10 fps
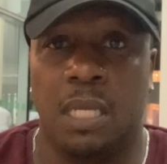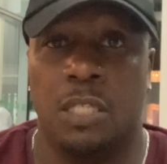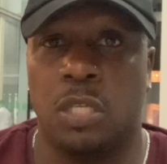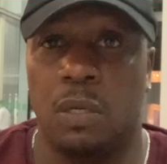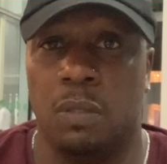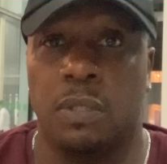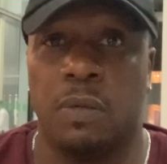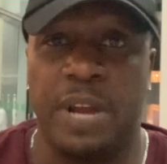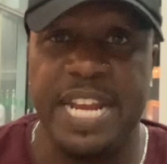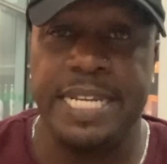So the
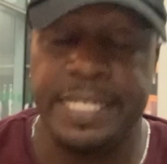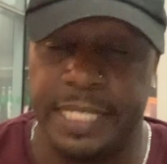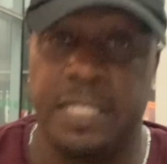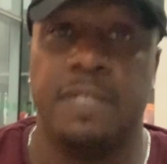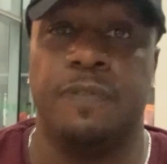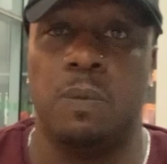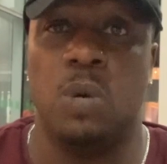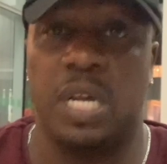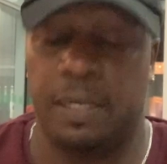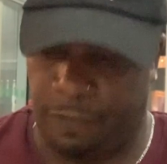rainy season, from
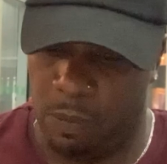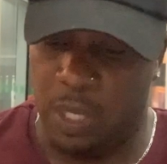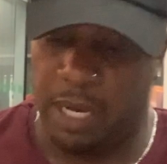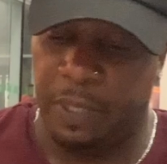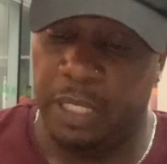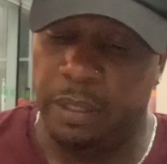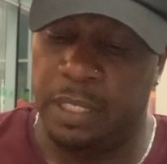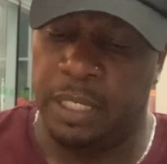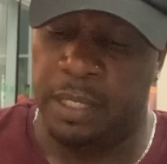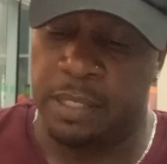what I'm
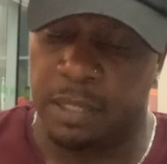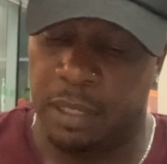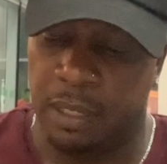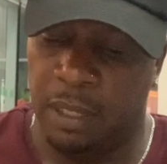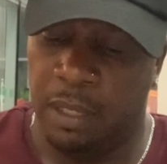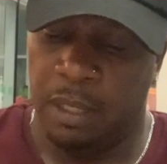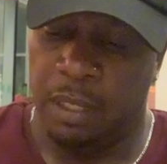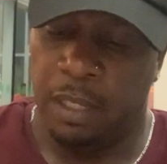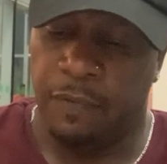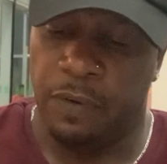hearing, is
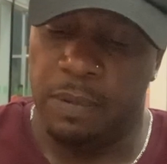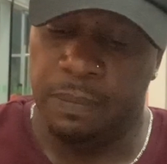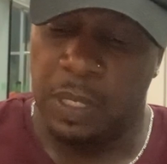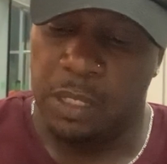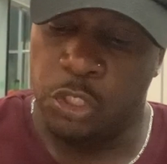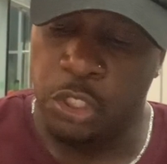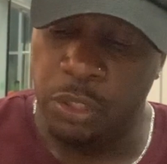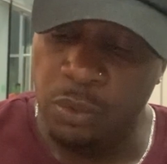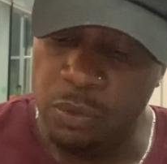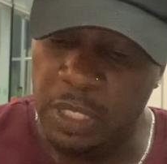from
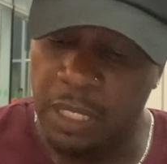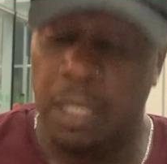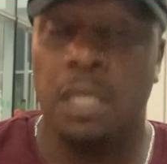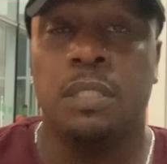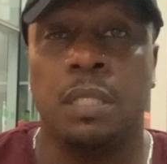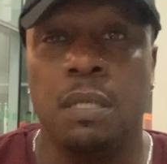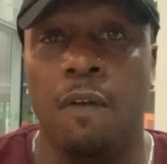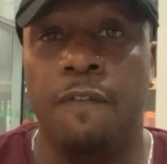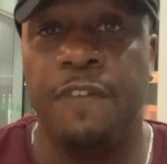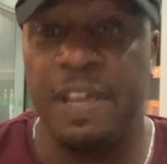June to
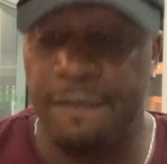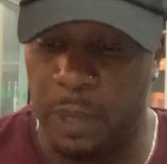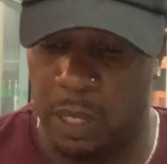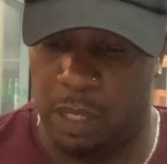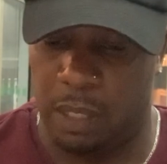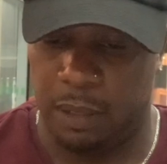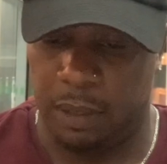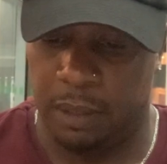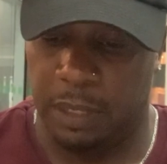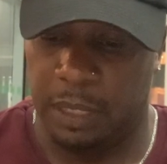November.
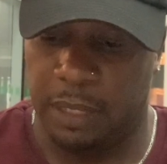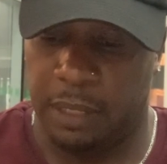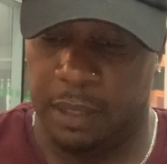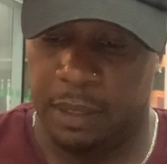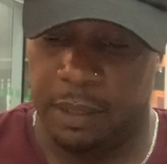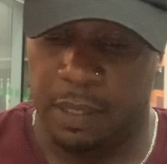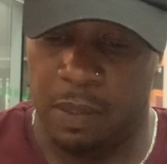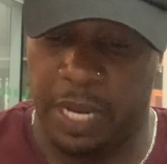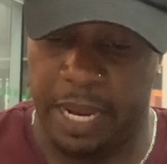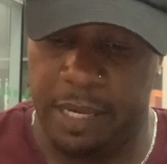
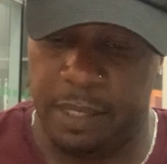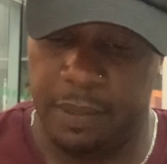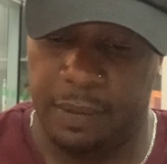Okay?